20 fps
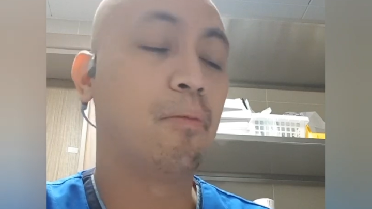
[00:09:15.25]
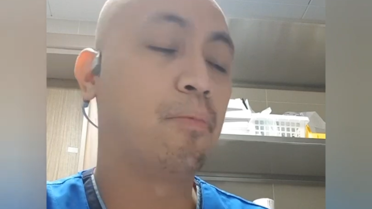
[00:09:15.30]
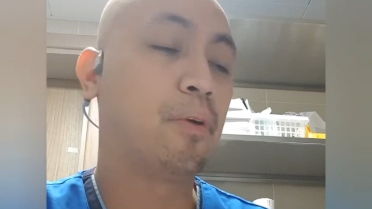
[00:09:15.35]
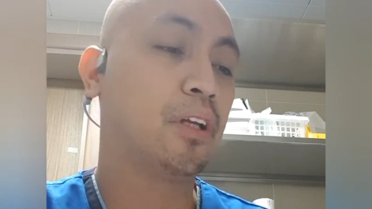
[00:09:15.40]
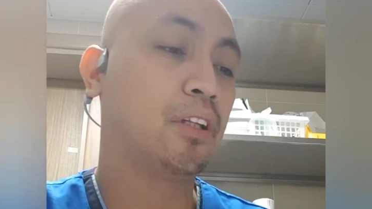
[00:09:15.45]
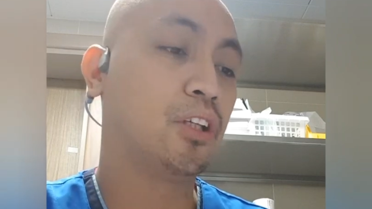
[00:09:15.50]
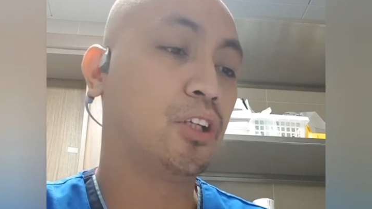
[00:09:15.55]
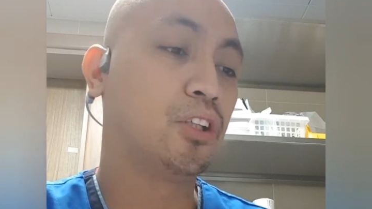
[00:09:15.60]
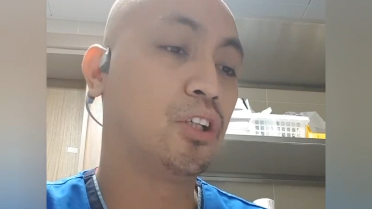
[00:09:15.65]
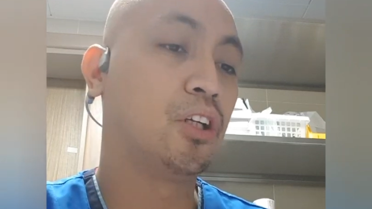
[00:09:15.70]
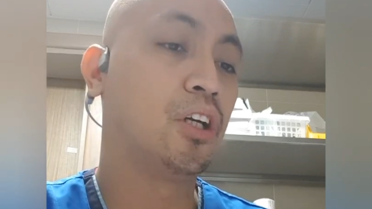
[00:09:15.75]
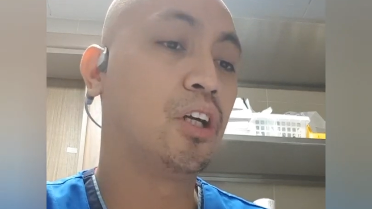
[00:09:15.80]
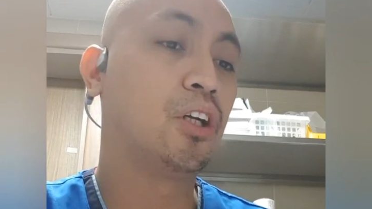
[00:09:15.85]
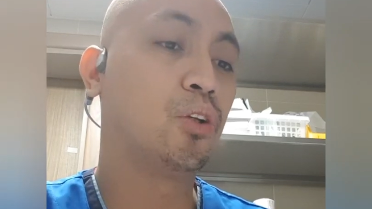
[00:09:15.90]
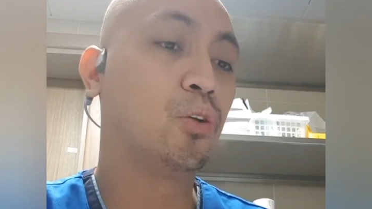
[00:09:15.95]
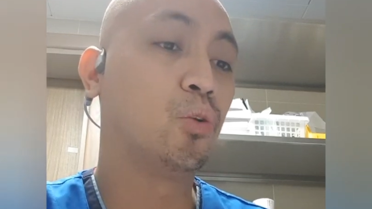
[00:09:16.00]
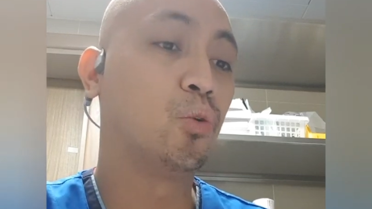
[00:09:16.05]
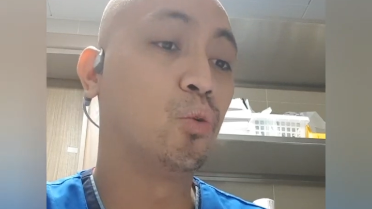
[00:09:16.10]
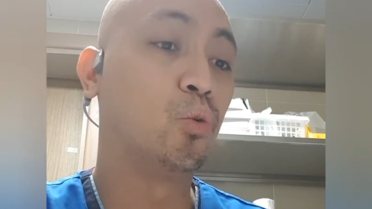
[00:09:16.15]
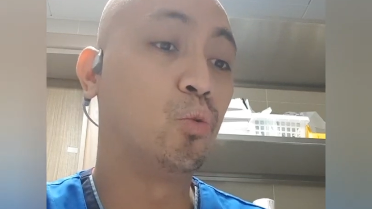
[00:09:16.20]
practitioners
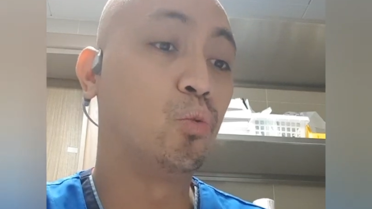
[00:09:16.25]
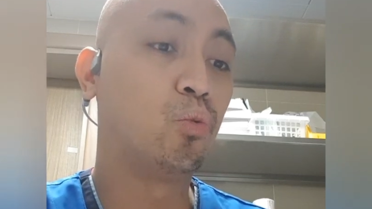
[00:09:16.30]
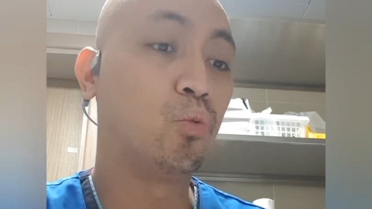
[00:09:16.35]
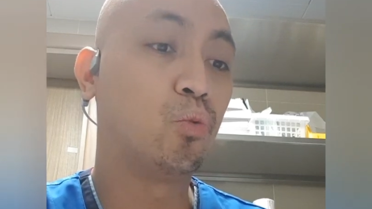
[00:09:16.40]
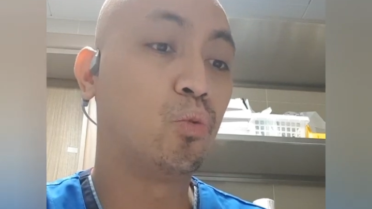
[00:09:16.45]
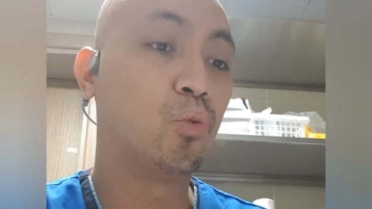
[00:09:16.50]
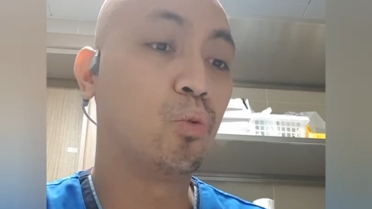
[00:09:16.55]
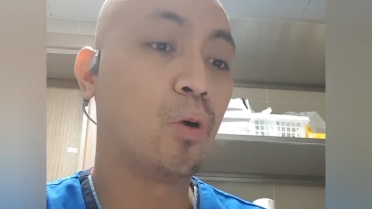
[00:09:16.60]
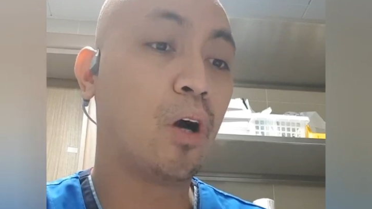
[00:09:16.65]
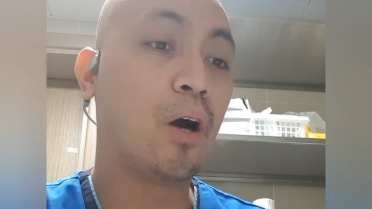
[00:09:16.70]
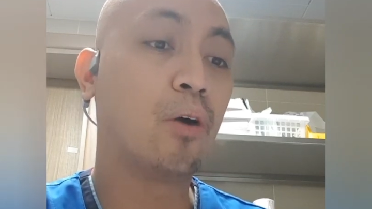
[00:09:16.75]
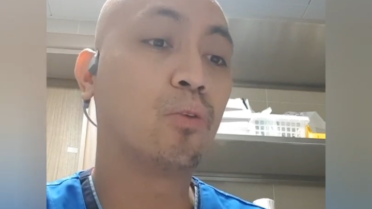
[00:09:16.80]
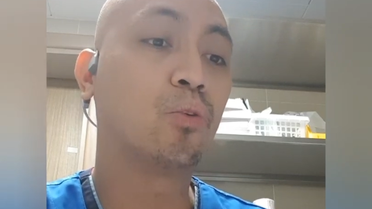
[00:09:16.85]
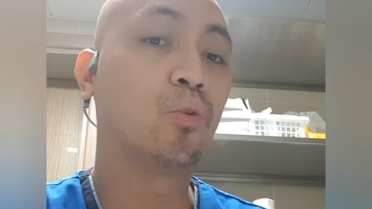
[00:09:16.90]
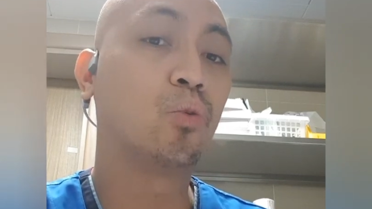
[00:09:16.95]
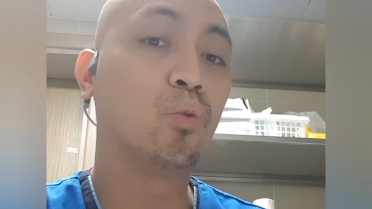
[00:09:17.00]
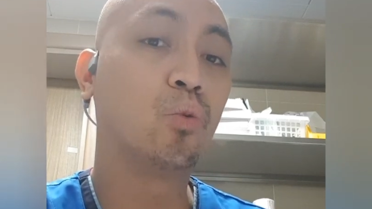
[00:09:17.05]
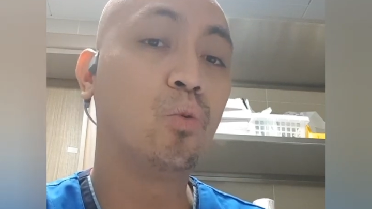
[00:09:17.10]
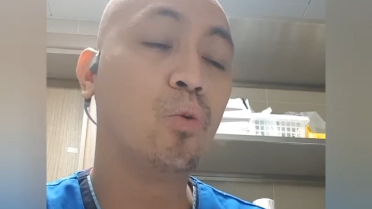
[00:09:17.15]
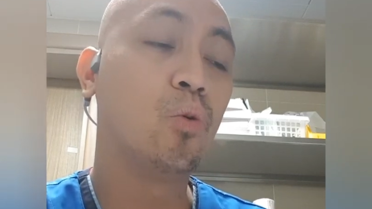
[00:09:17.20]
to how
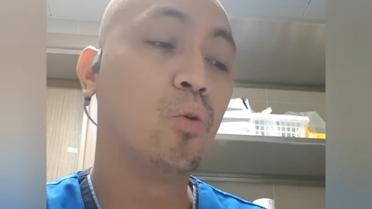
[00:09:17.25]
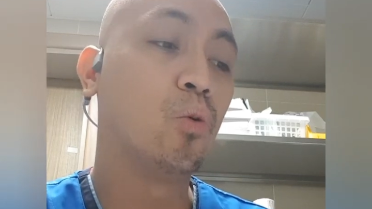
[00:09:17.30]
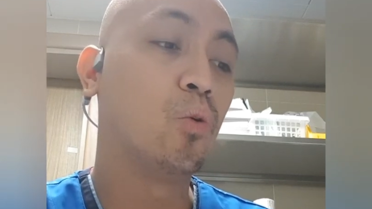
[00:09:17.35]
to